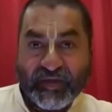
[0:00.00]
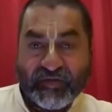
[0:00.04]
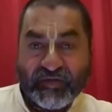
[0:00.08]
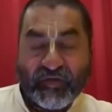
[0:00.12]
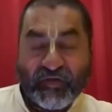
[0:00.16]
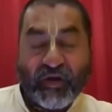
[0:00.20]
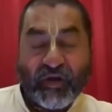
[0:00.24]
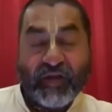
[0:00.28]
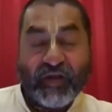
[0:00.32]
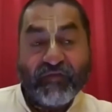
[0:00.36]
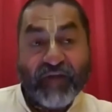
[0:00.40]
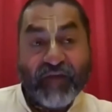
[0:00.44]

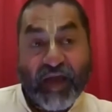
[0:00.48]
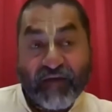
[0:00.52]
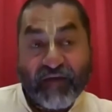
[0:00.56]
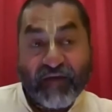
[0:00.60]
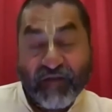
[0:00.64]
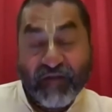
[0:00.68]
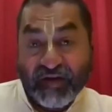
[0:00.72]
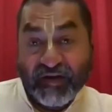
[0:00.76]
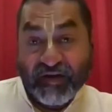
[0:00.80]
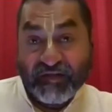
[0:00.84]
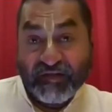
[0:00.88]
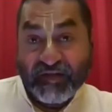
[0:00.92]
We have an
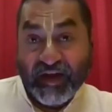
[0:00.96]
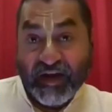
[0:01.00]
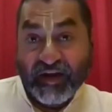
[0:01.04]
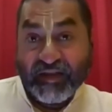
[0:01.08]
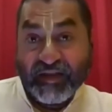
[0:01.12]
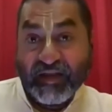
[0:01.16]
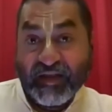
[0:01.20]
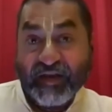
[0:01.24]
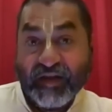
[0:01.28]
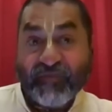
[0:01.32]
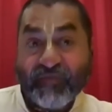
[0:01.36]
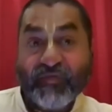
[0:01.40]
understanding
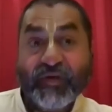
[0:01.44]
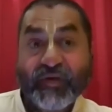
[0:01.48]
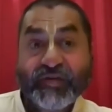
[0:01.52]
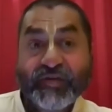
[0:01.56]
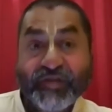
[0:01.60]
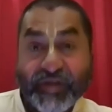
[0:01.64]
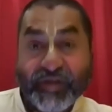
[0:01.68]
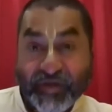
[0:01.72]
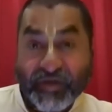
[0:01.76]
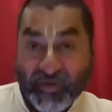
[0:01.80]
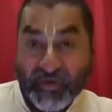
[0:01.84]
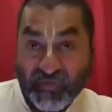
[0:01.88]
that we first
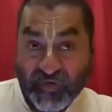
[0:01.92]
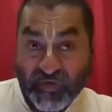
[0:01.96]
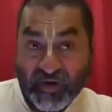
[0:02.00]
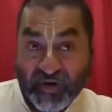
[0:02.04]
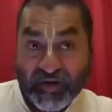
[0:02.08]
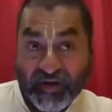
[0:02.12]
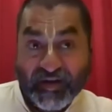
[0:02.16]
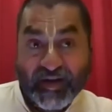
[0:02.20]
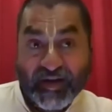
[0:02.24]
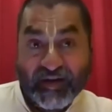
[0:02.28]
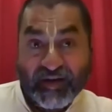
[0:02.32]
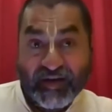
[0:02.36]
need to fall
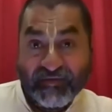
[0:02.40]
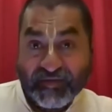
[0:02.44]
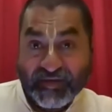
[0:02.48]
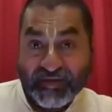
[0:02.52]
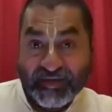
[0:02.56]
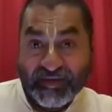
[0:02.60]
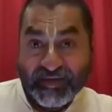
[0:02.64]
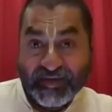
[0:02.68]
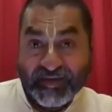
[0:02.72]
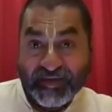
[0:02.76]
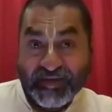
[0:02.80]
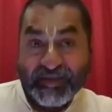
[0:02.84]
in love.
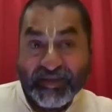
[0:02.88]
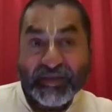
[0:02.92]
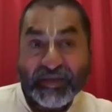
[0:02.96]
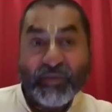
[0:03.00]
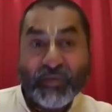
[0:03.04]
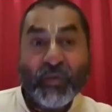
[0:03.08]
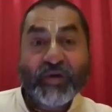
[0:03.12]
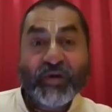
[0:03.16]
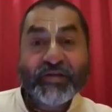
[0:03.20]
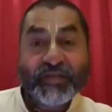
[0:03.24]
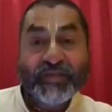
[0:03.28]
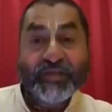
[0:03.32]

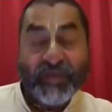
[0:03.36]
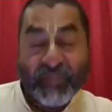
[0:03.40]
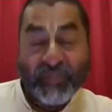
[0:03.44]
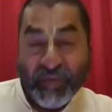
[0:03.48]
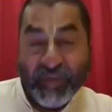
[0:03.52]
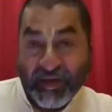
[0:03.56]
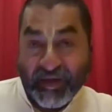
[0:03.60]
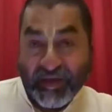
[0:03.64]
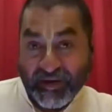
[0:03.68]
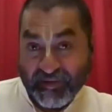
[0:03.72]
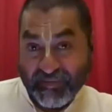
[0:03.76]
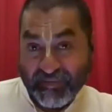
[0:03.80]
What does it mean?